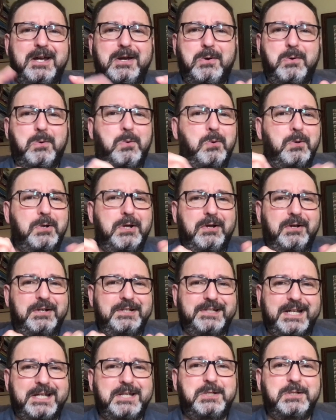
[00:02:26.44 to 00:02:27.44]

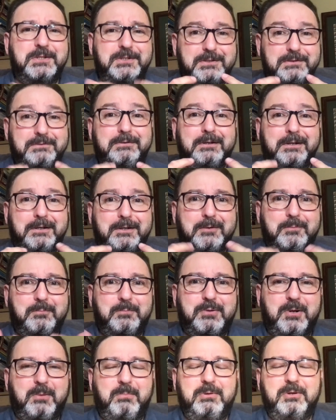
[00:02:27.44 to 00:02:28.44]
organisation
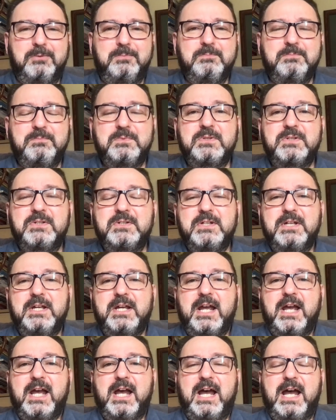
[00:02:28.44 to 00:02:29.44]
problems,
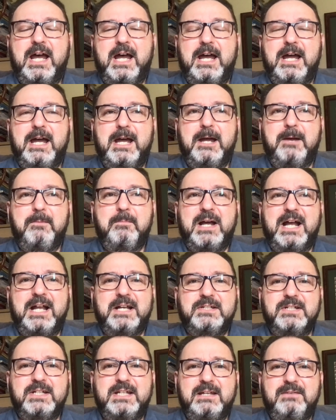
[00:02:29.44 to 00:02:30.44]

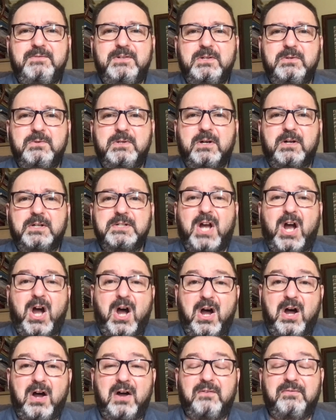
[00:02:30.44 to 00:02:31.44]
and to give you guys
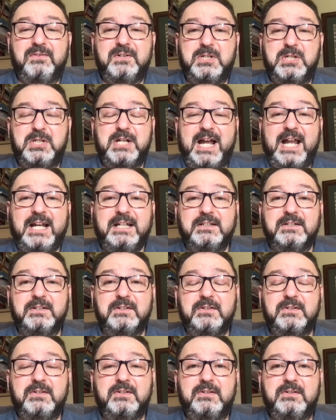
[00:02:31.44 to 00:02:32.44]
half a
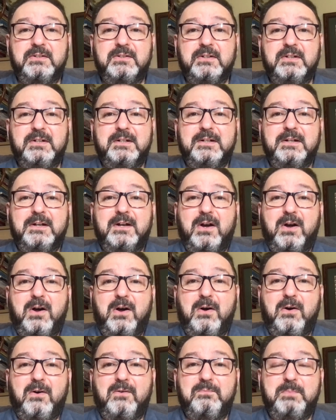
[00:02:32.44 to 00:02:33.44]
chance
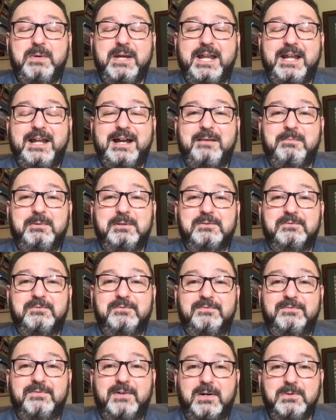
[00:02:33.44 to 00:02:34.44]
of being able to
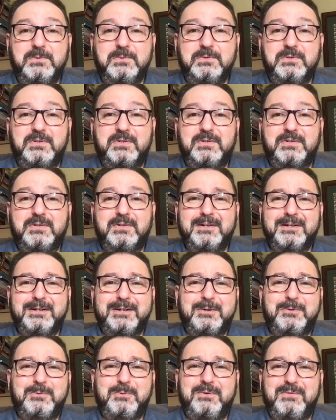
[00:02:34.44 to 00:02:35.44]
vote
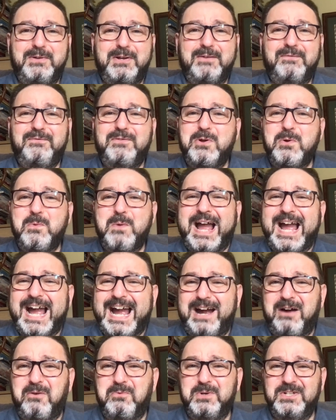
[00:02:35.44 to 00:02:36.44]
within a few
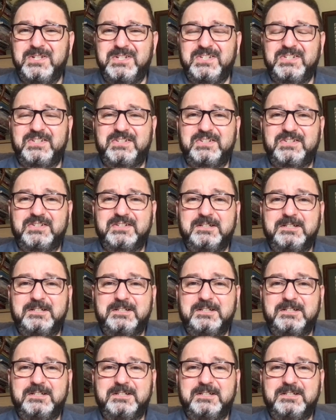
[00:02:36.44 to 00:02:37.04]
hours,